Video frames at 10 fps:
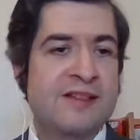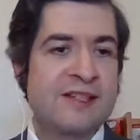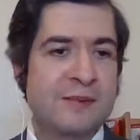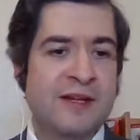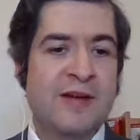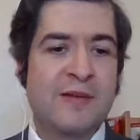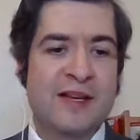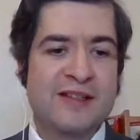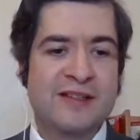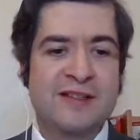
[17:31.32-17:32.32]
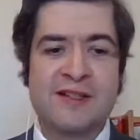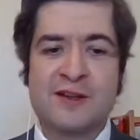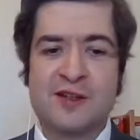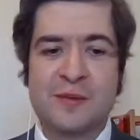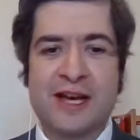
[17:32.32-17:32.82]
excuse me, racers, the
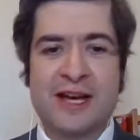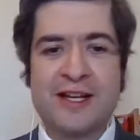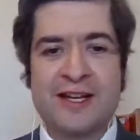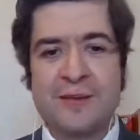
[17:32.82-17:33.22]
girls behind the